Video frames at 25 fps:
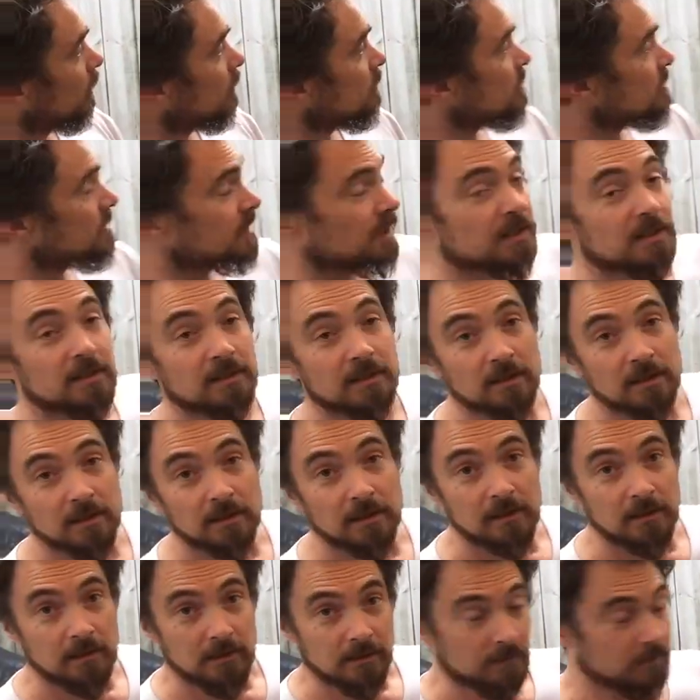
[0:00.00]
can see
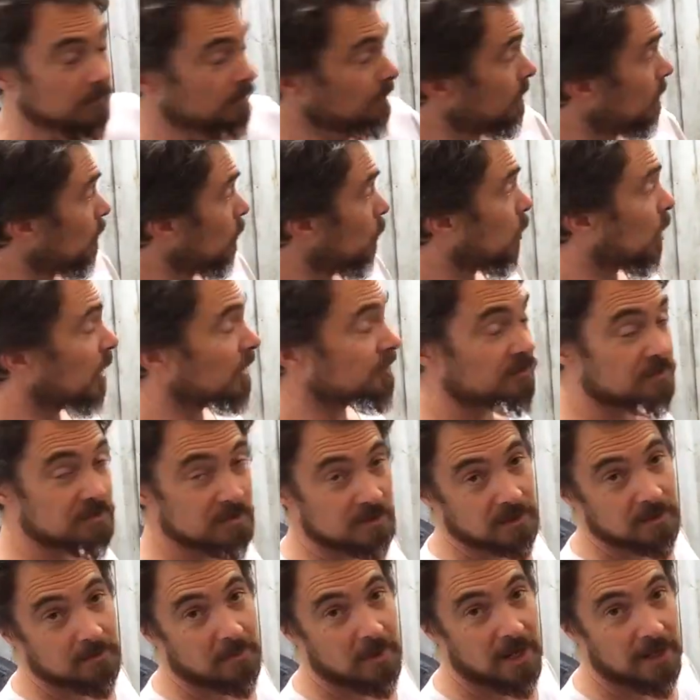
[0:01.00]
once
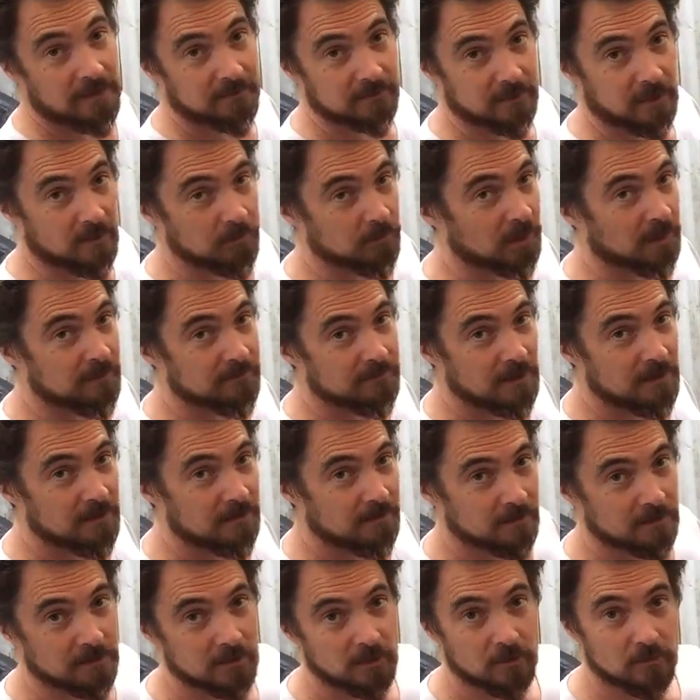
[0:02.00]
they're packed up like
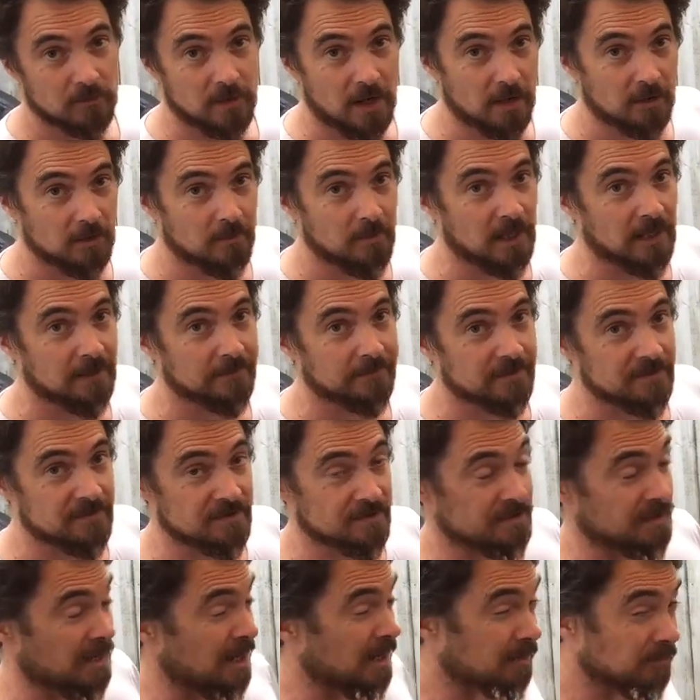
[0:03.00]
that, they're around about the
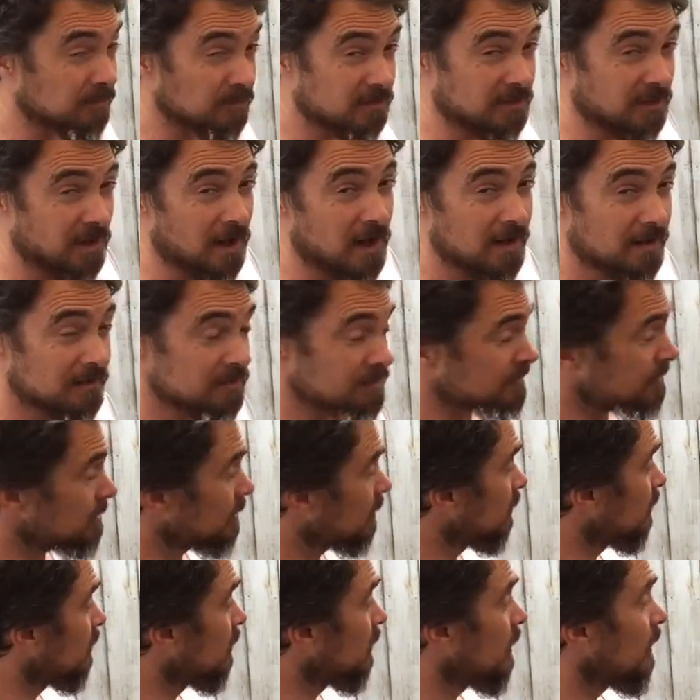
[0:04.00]
same size,
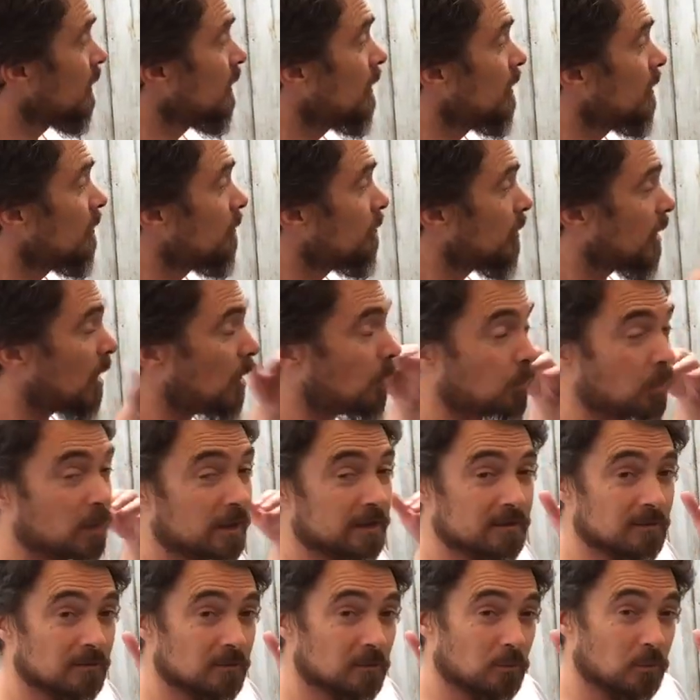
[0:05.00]
but
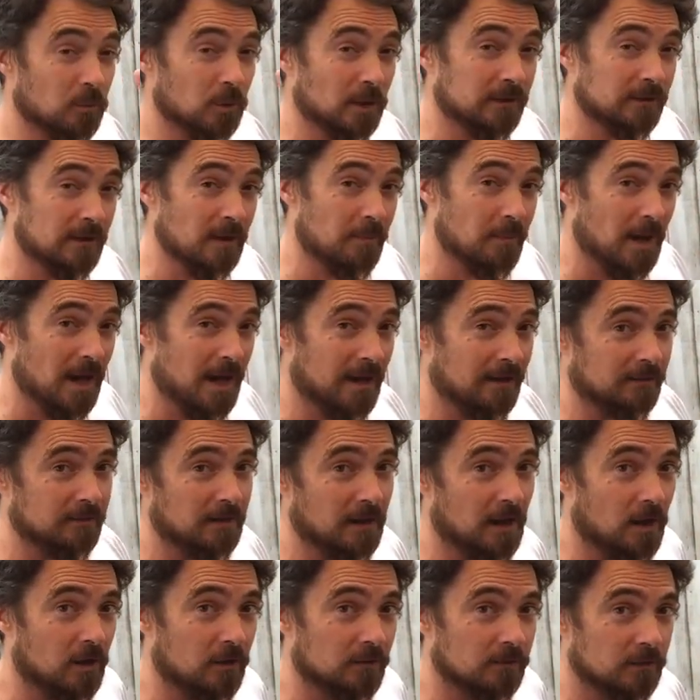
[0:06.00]
when they're packed
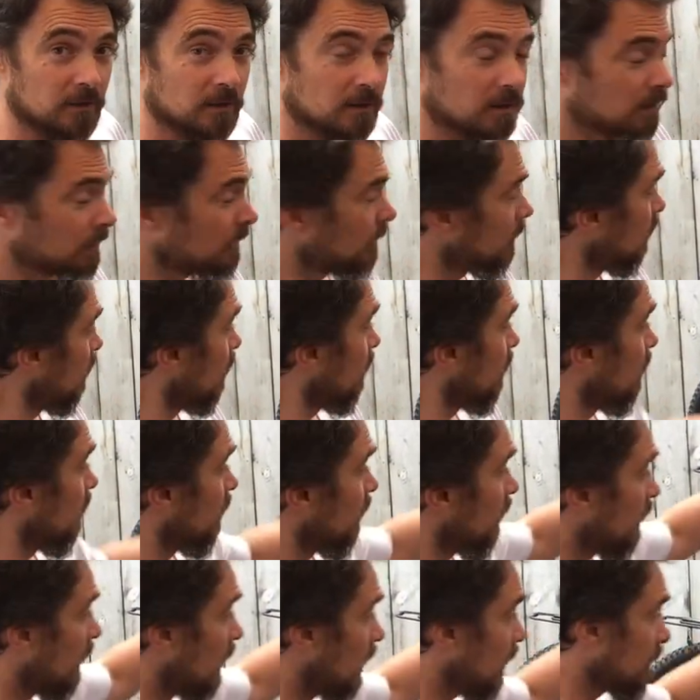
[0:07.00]
down,
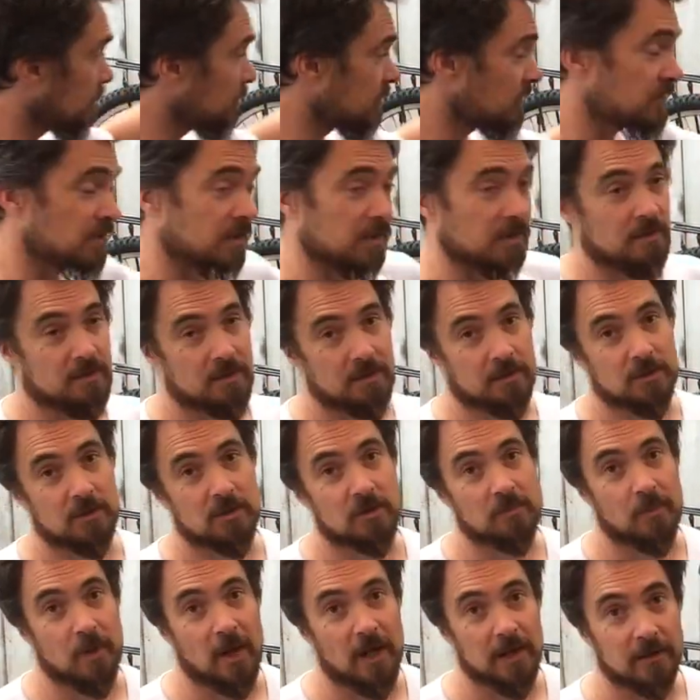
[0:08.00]
the
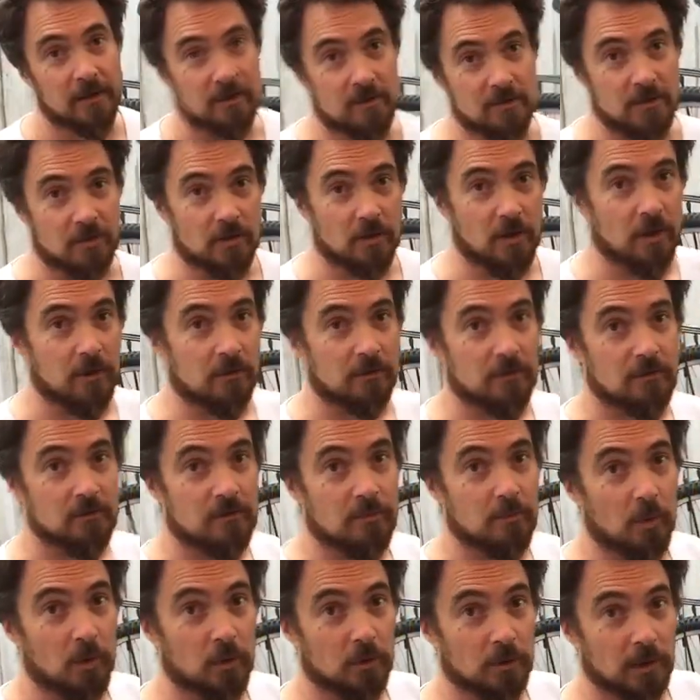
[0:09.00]
16-inch bike is a lot
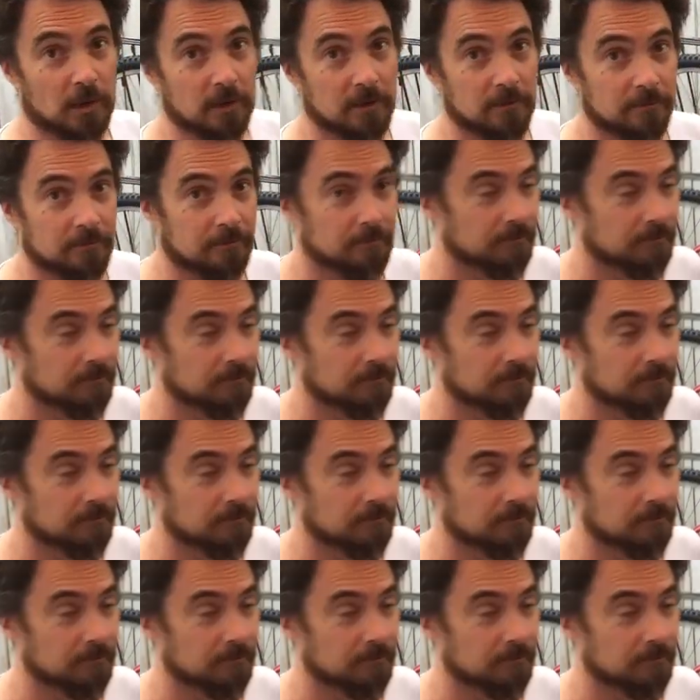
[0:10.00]
smaller.